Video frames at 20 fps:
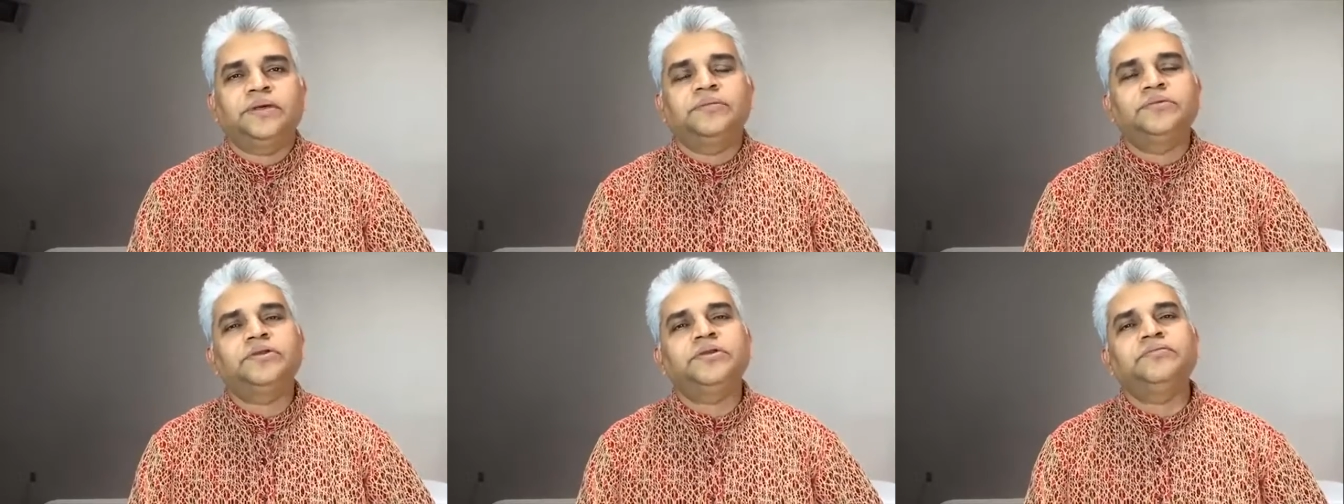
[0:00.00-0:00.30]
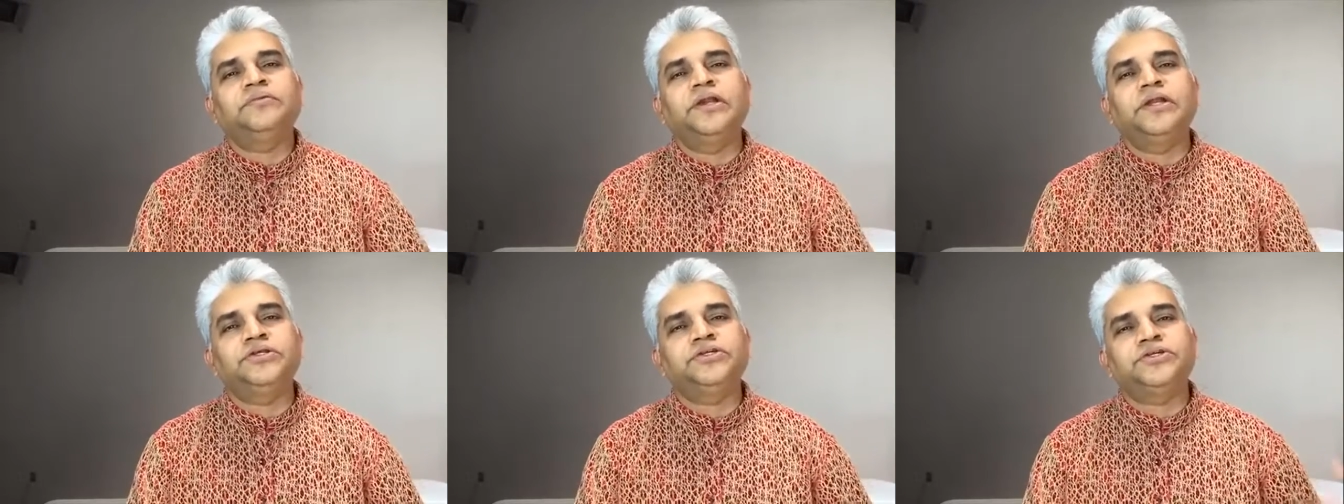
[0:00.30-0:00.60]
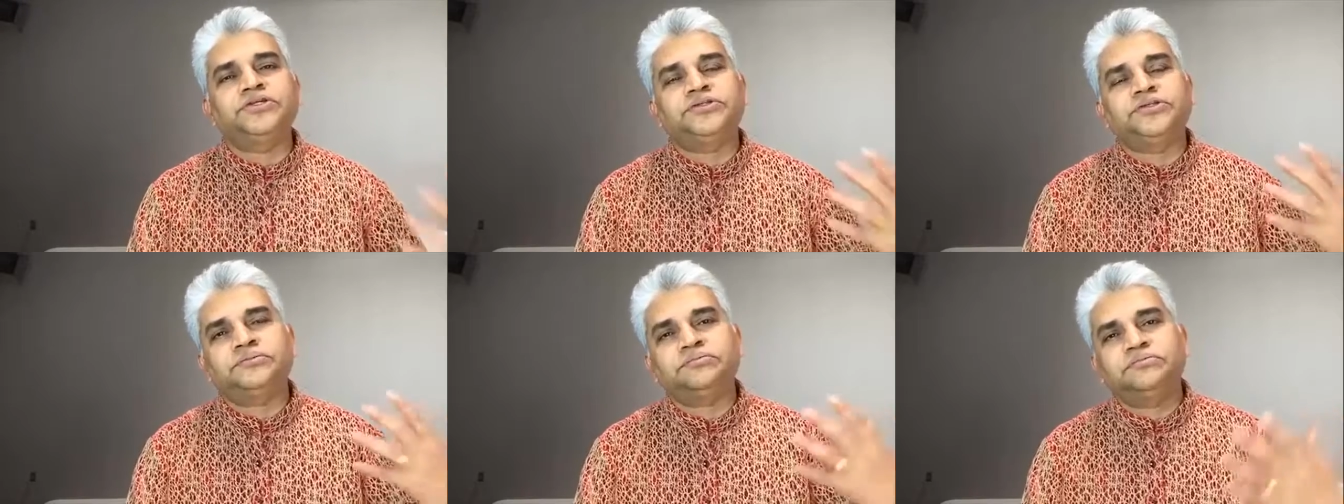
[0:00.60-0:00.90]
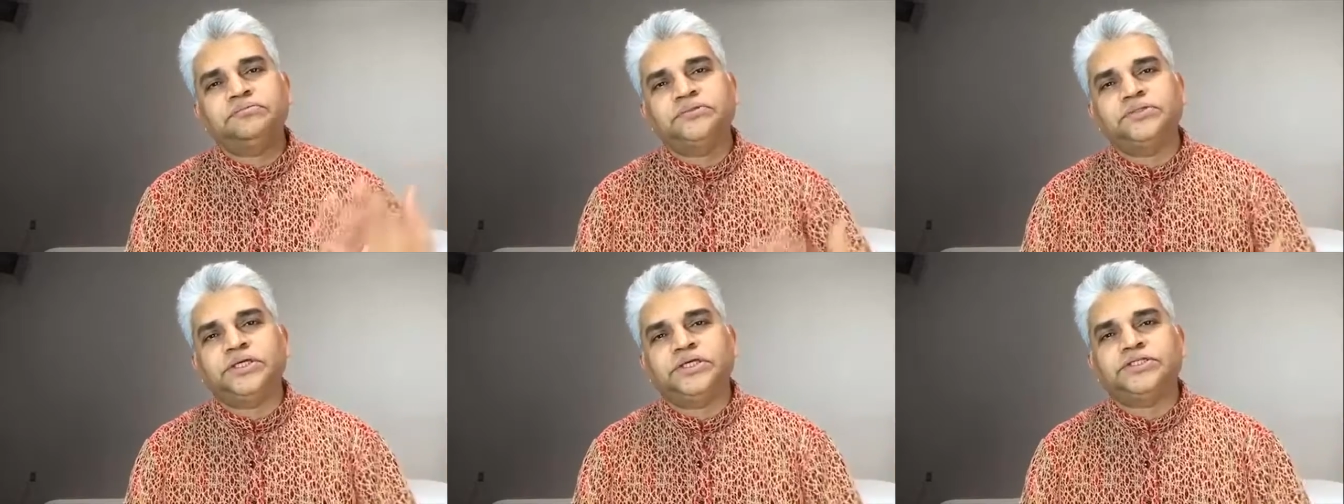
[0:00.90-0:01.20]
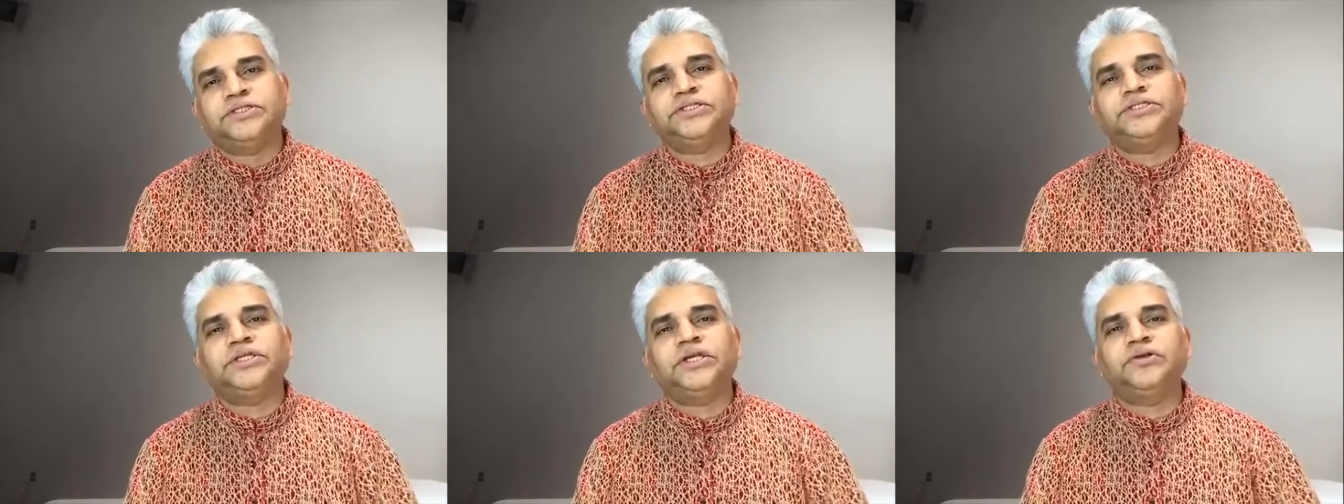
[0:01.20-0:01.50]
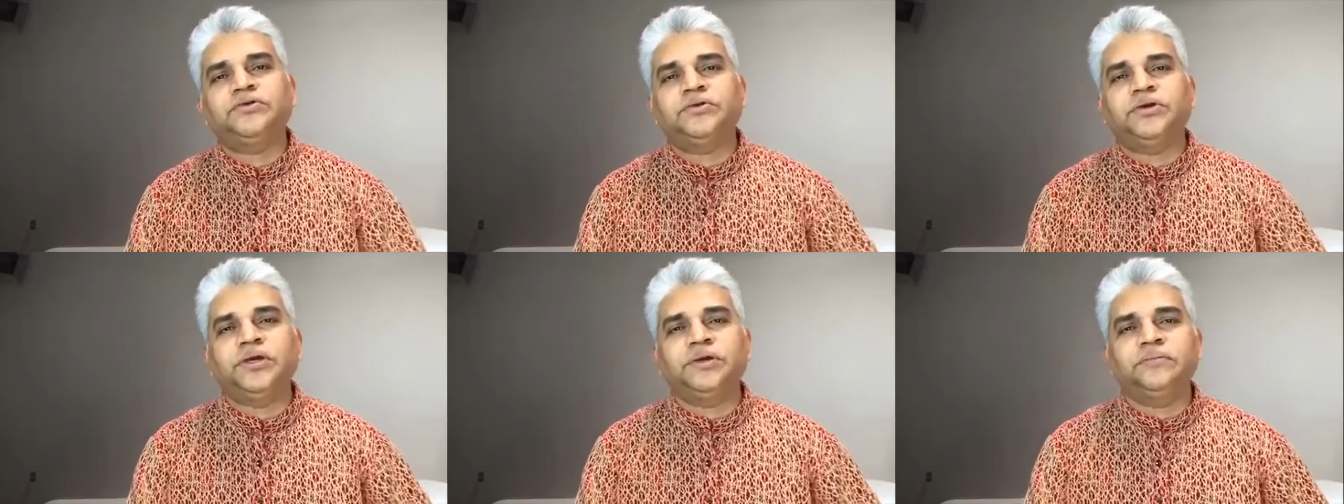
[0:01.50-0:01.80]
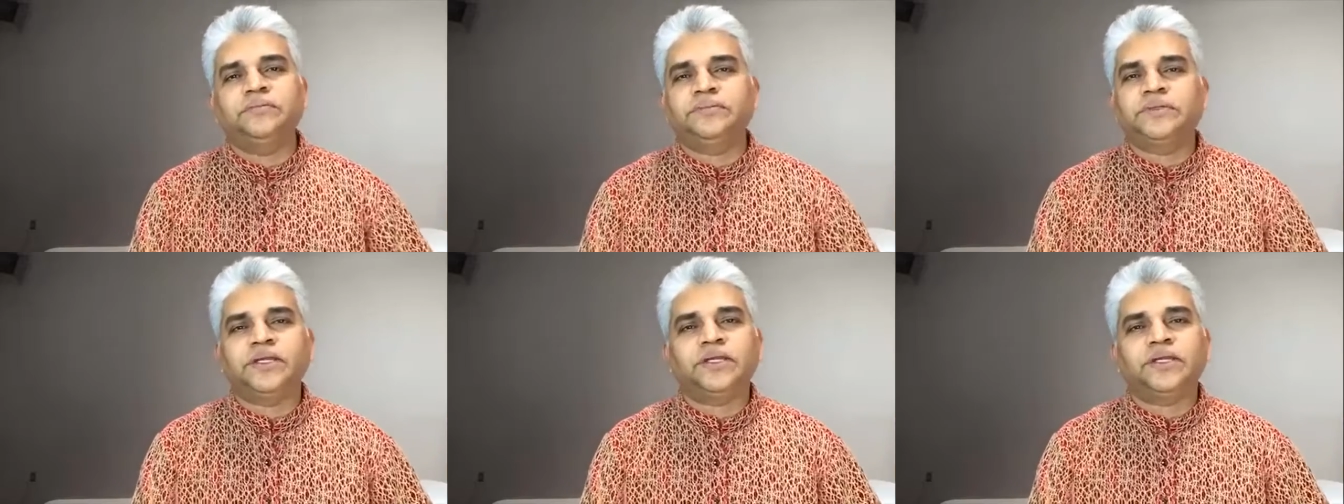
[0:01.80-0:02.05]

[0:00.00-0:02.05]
even the villagers suggested to him